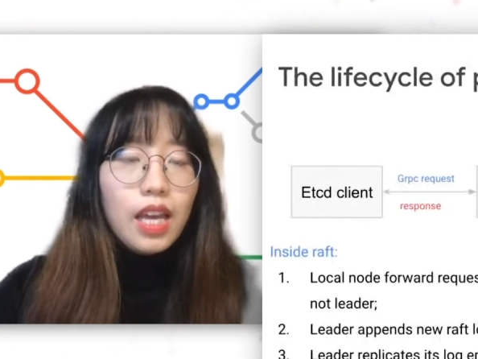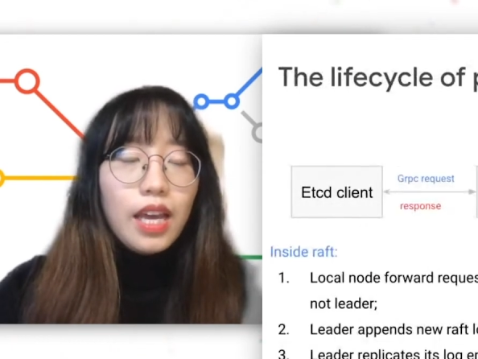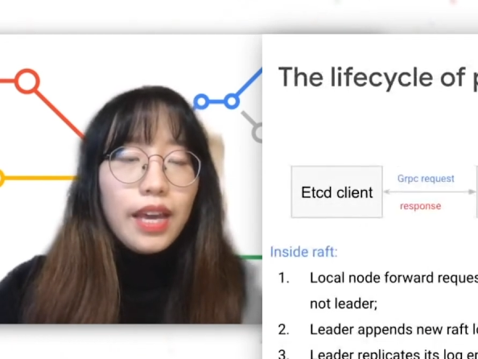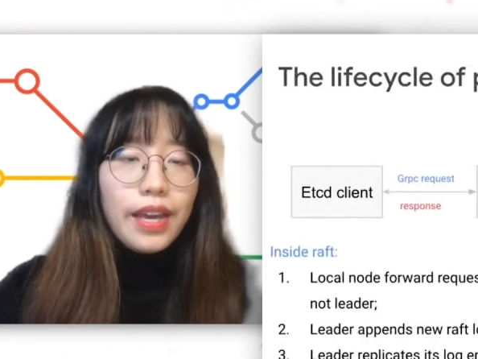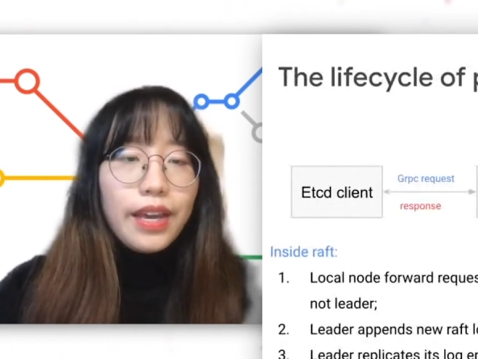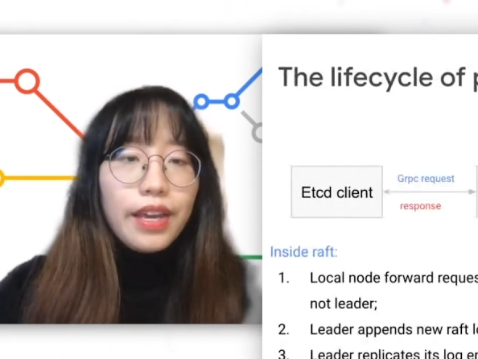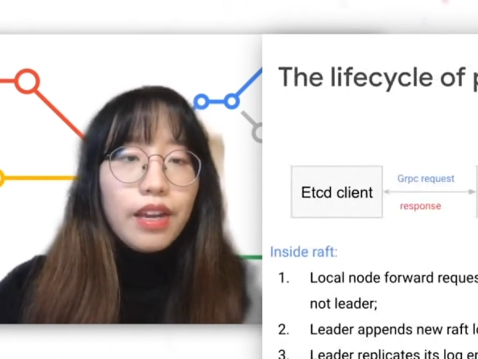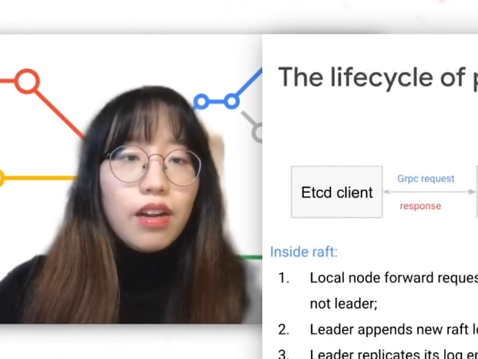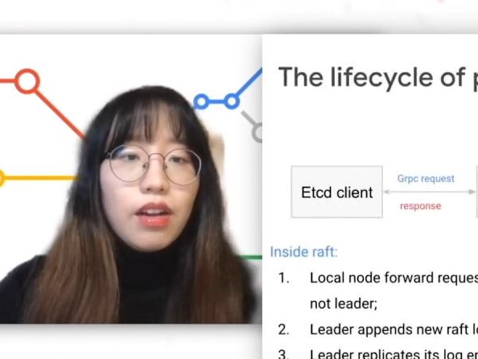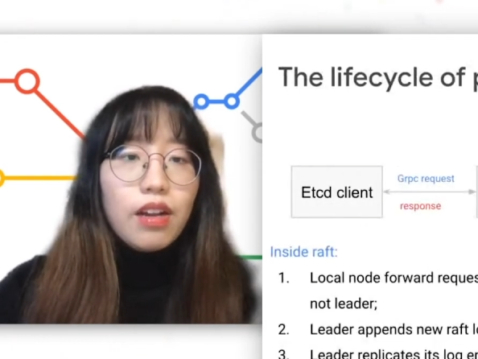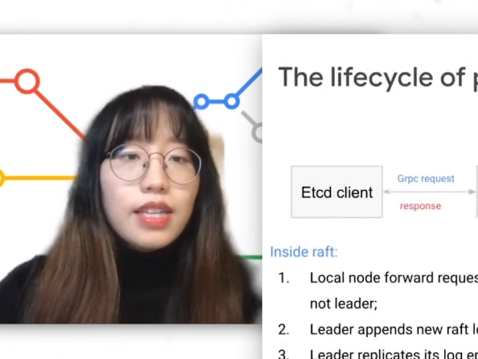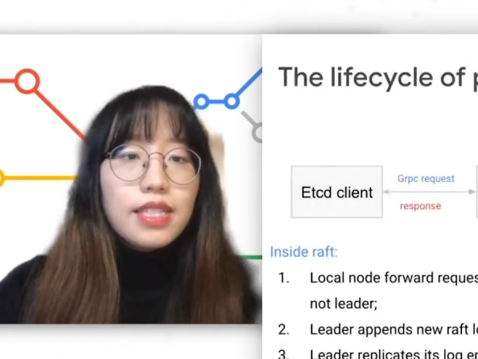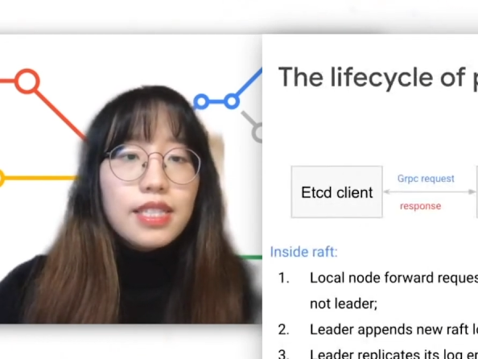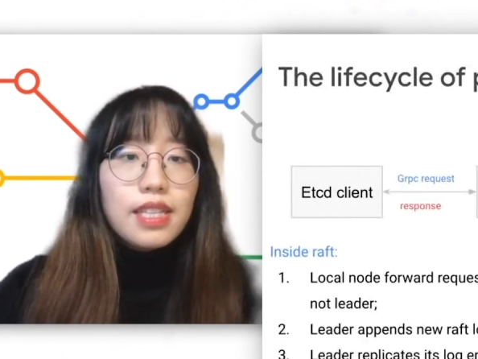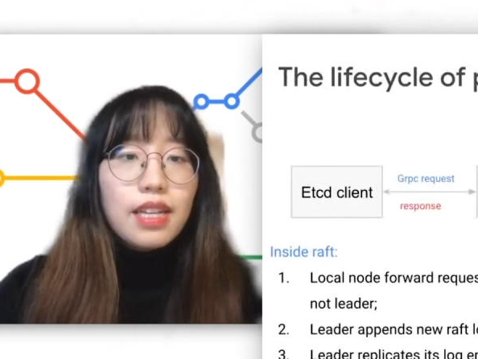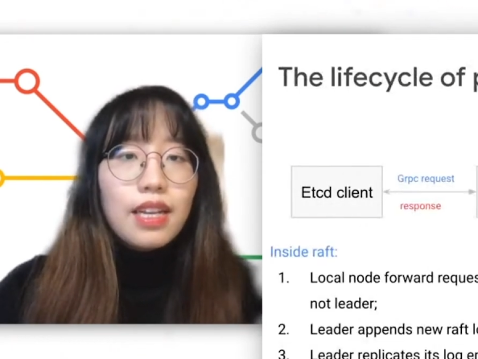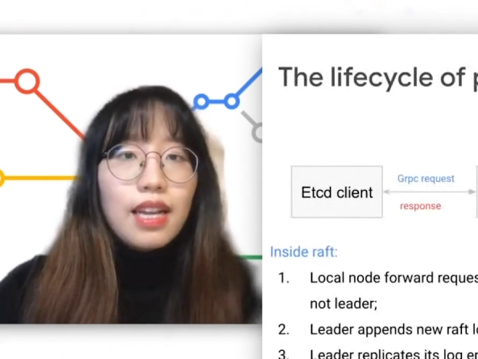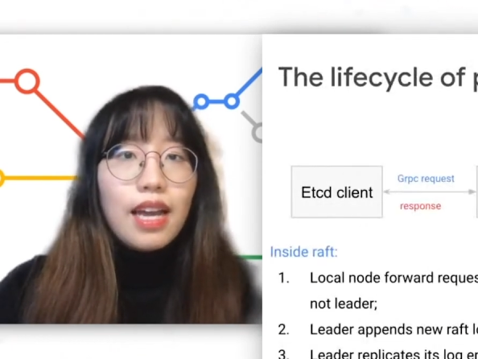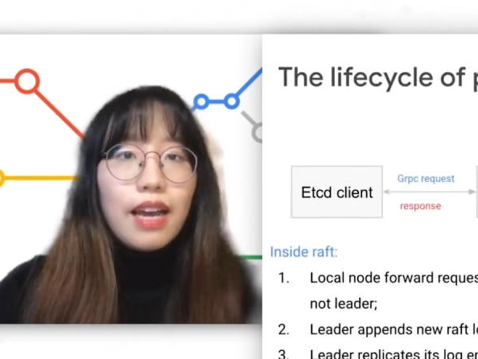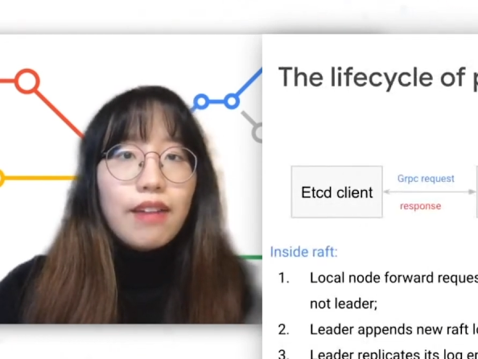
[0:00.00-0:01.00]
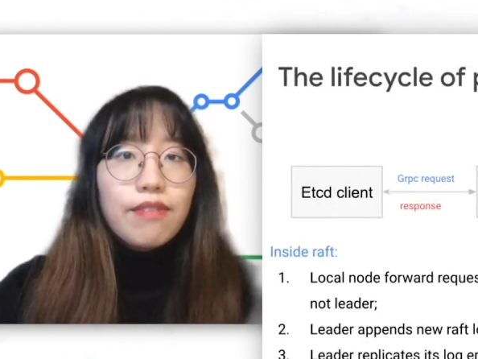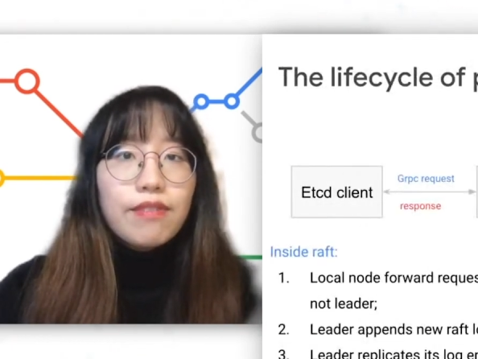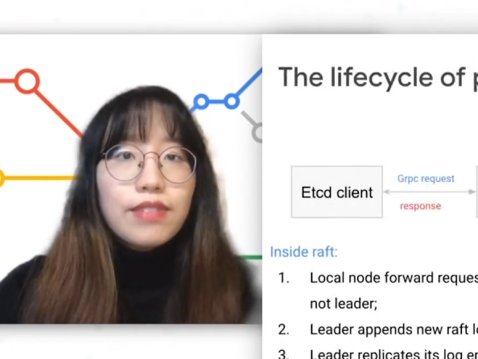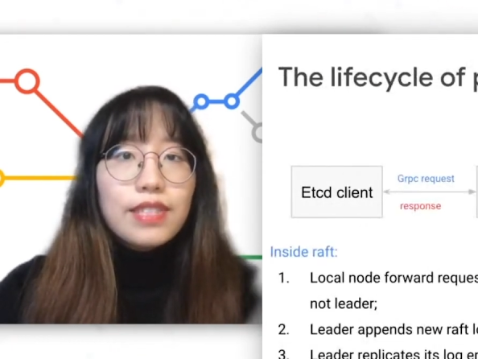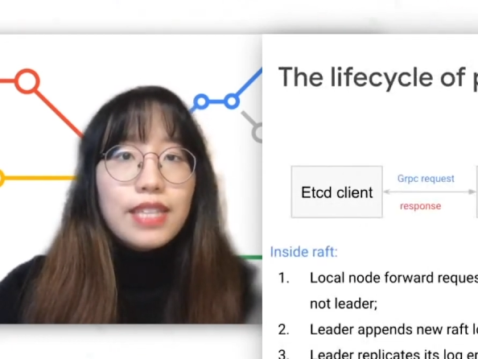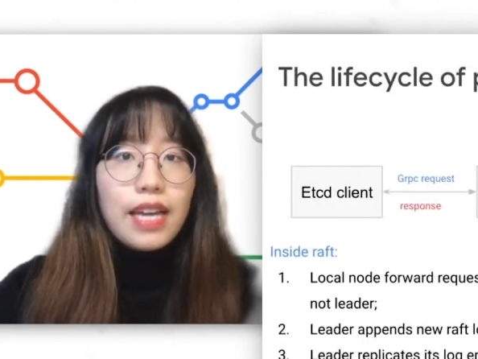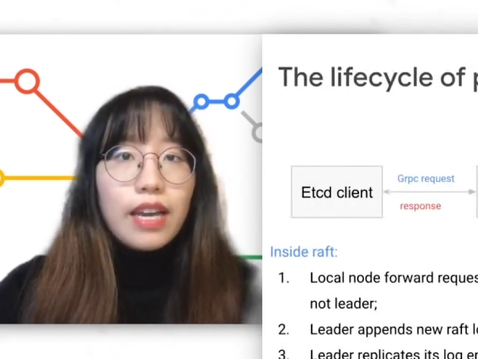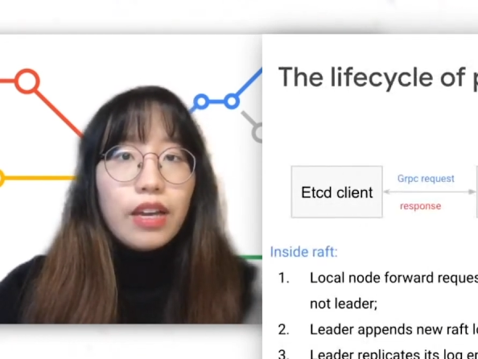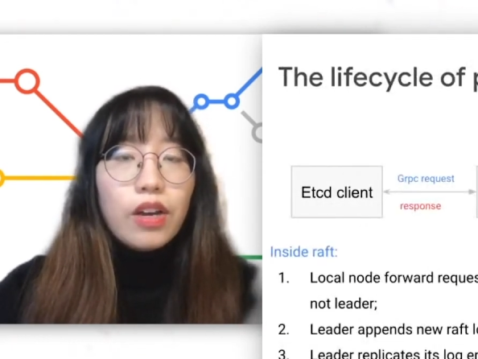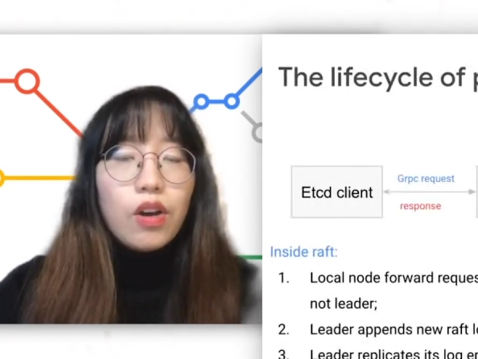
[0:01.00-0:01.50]
Here is the life
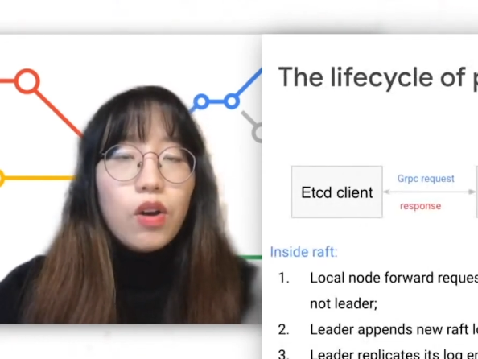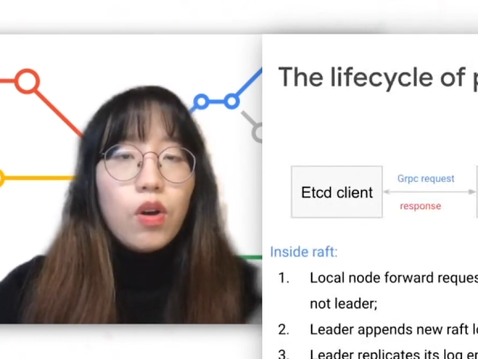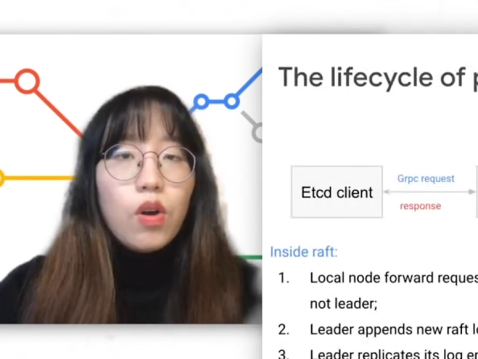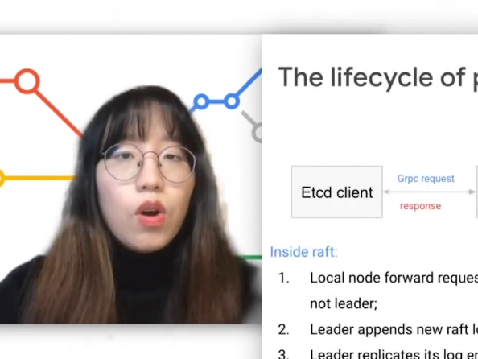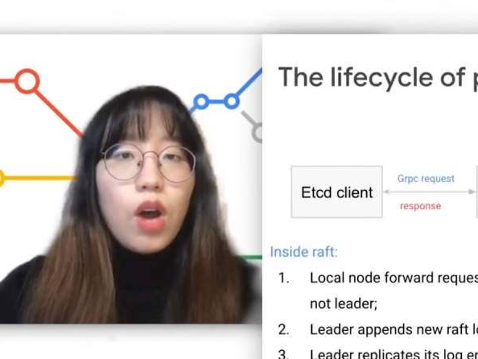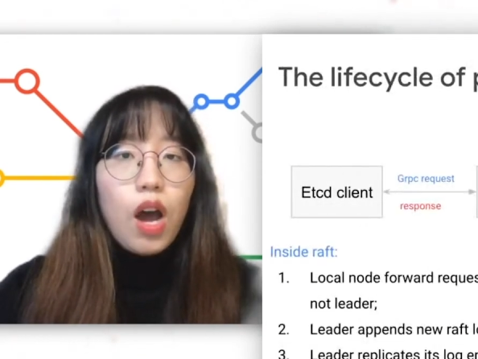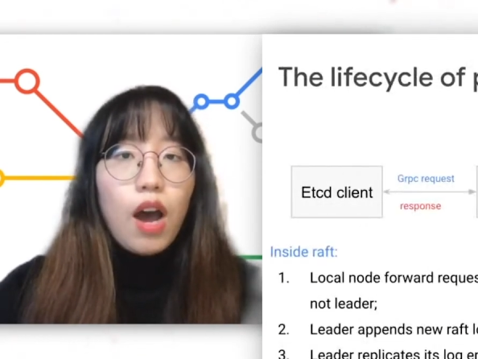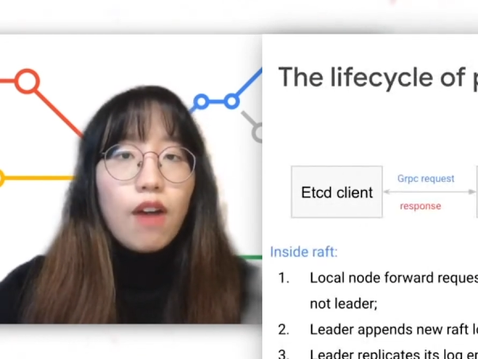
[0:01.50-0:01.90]
cycle